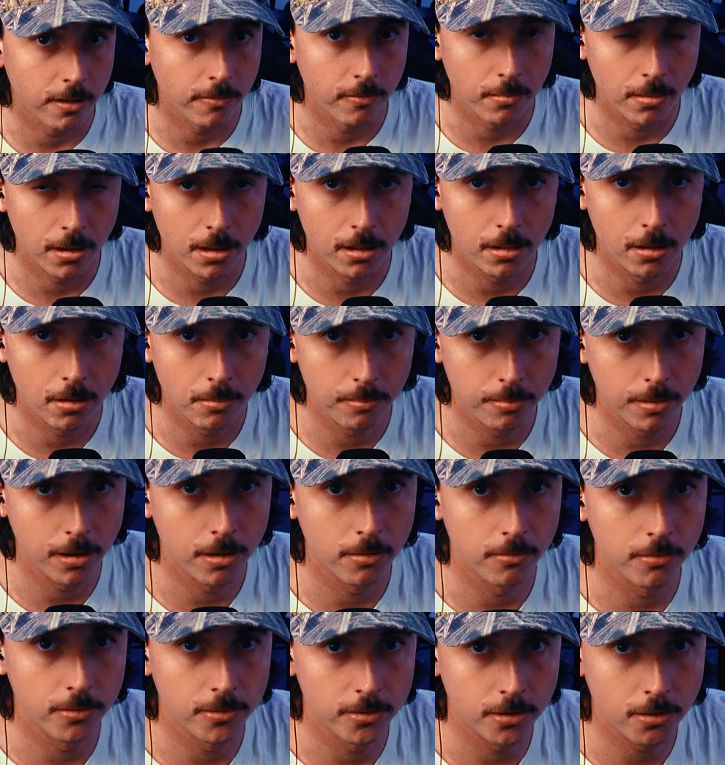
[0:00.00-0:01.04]
given me a lot
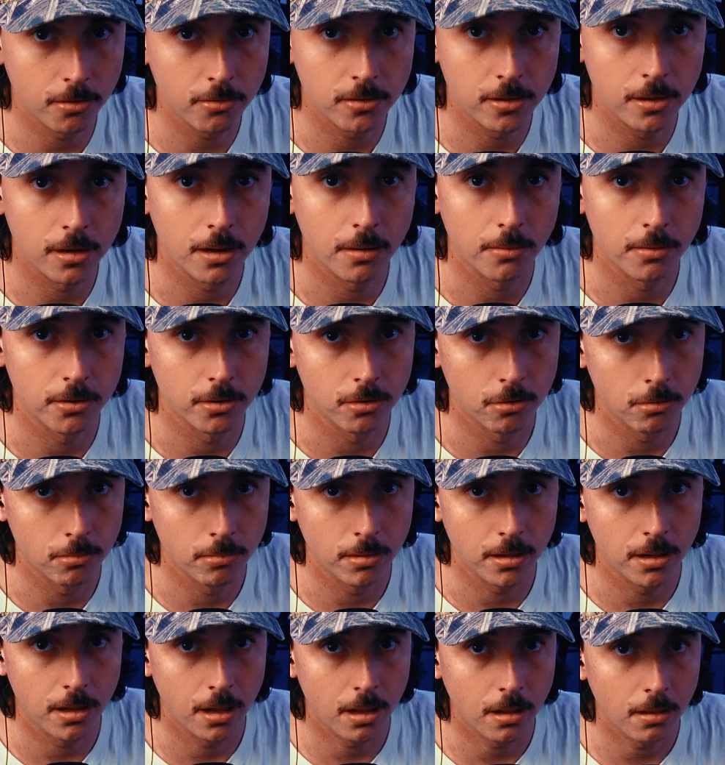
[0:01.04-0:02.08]
better results that I would
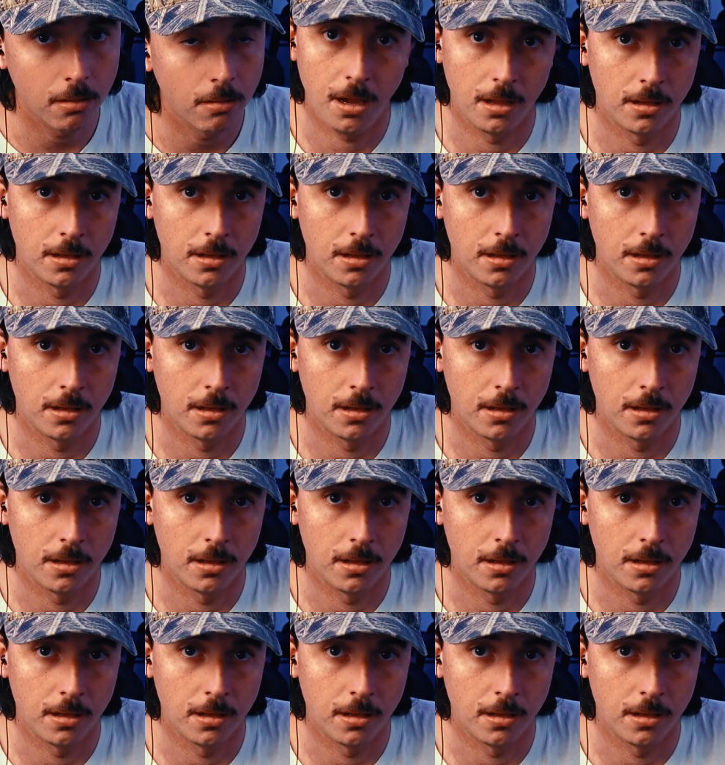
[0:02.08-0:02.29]
normally get,